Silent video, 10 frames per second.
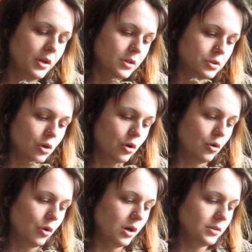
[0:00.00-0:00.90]

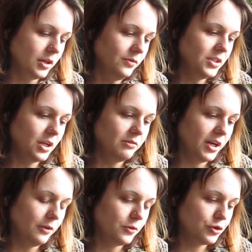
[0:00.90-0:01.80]
So a lot of these are
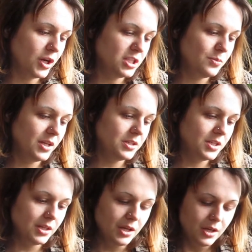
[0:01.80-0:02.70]
ready for
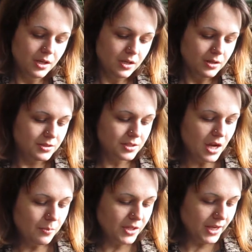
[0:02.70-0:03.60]
transplanting.
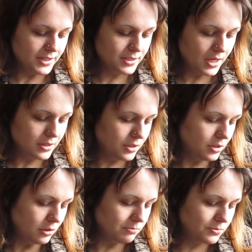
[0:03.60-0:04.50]
Some, like I said,
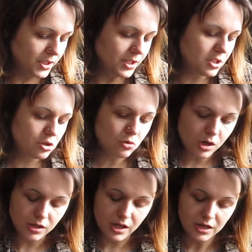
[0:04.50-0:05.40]
they're really
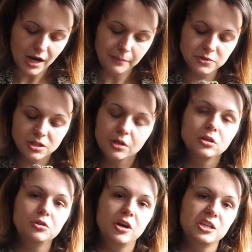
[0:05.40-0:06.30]
struggling. I'm still going
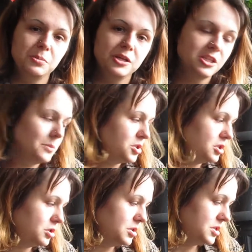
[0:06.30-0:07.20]
to transplant them
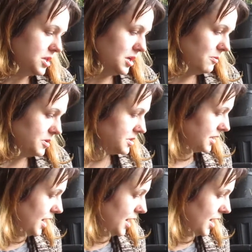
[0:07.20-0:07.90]
just to see what's going